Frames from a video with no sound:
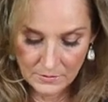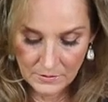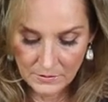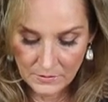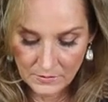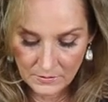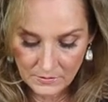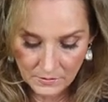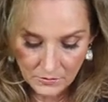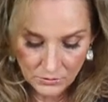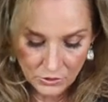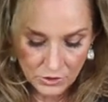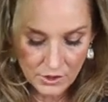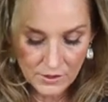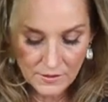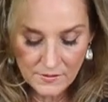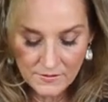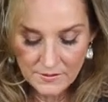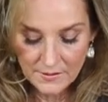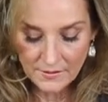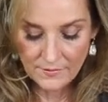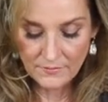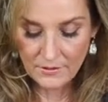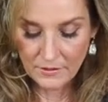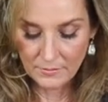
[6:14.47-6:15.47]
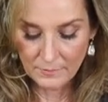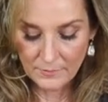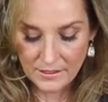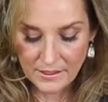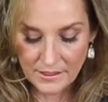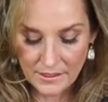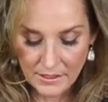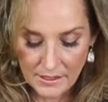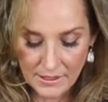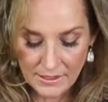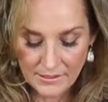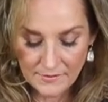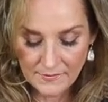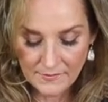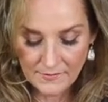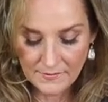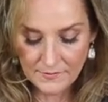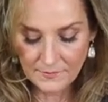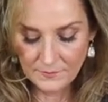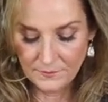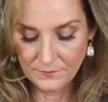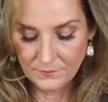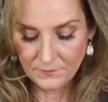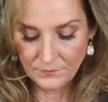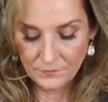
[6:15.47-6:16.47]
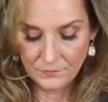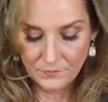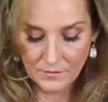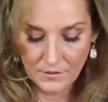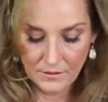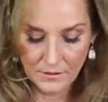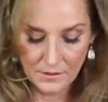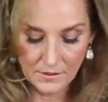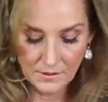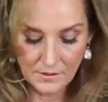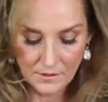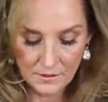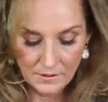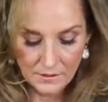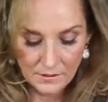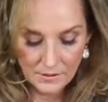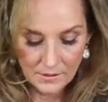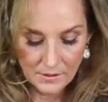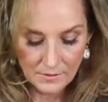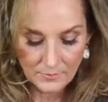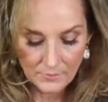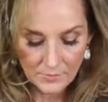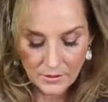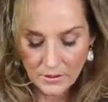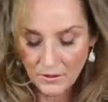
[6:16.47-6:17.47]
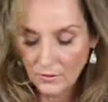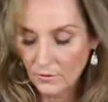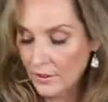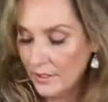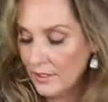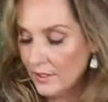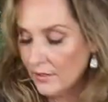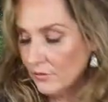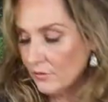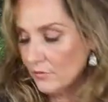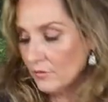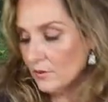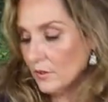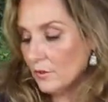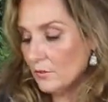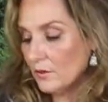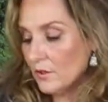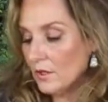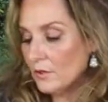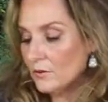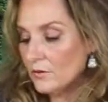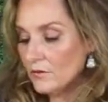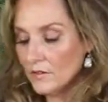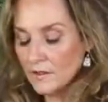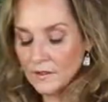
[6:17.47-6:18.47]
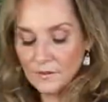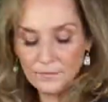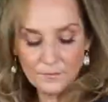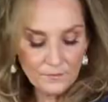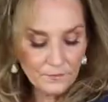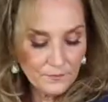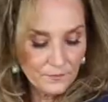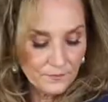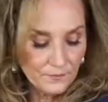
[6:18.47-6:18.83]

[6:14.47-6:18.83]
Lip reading: So just giving them a dice. I'm going to go ahead and throw those in.